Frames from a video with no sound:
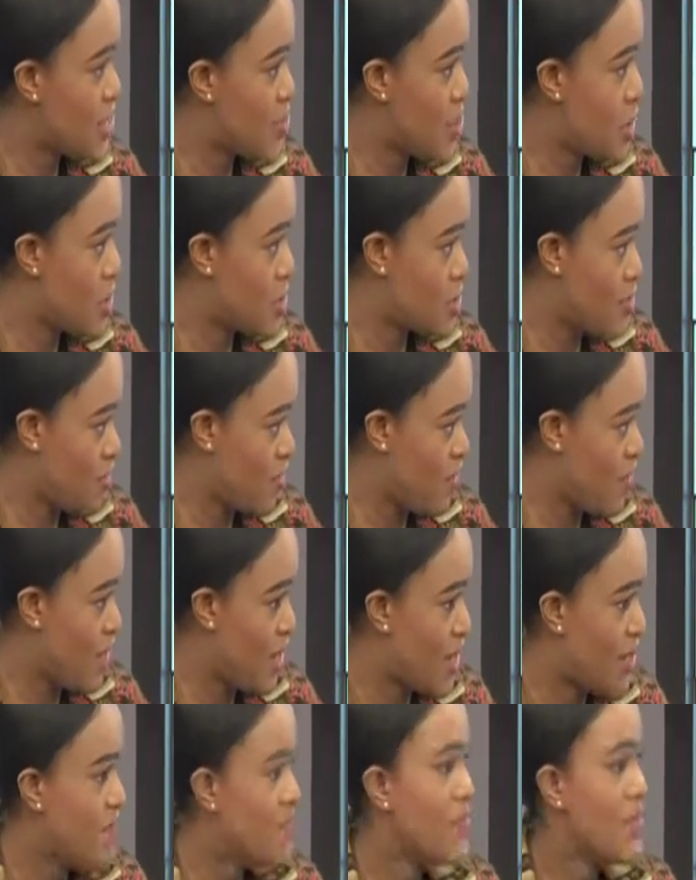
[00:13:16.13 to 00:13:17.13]
It's going to be
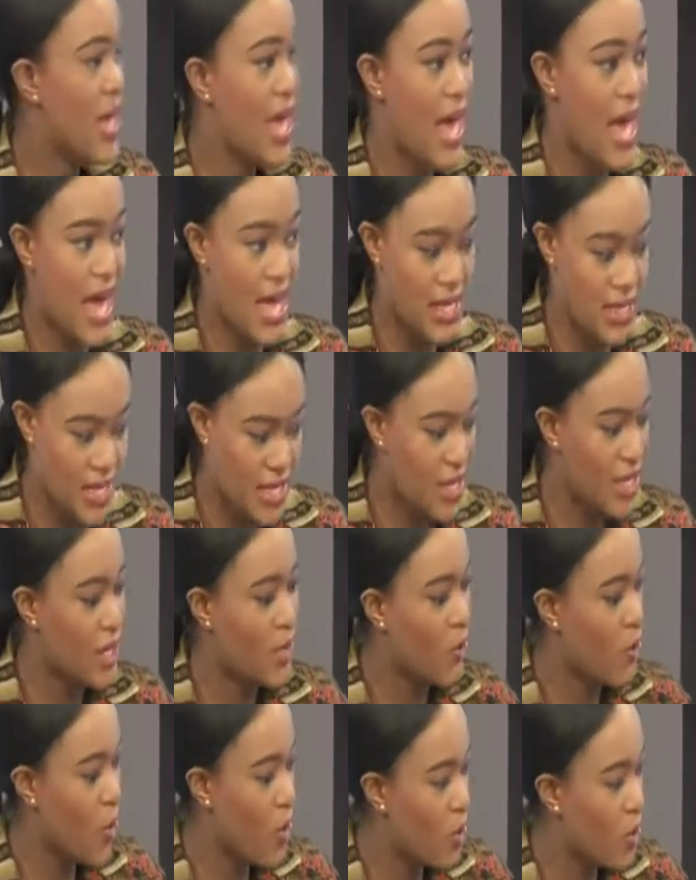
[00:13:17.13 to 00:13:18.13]
certainly, fun. Certainly. And they
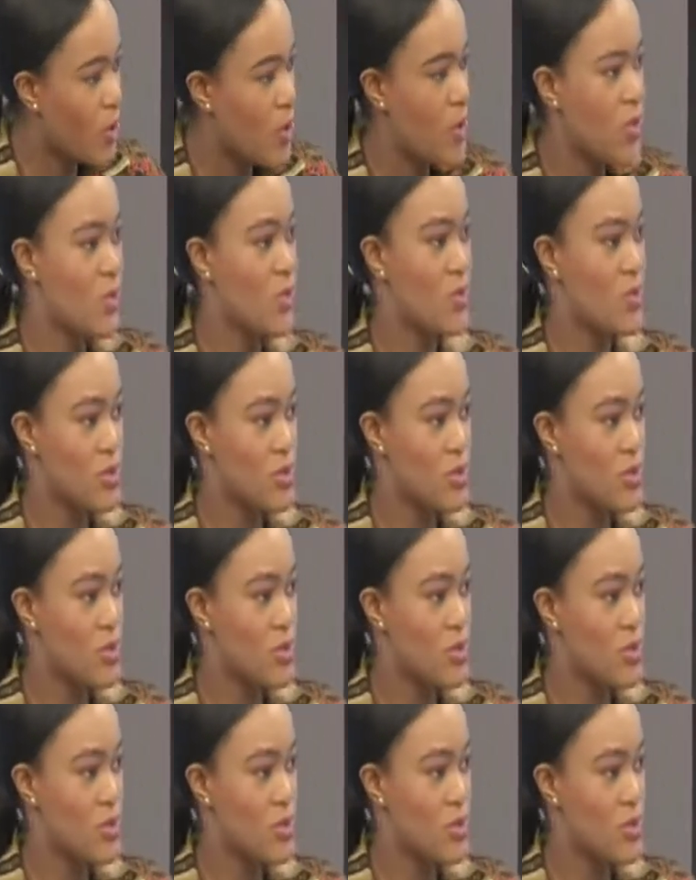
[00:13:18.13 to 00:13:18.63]
can call you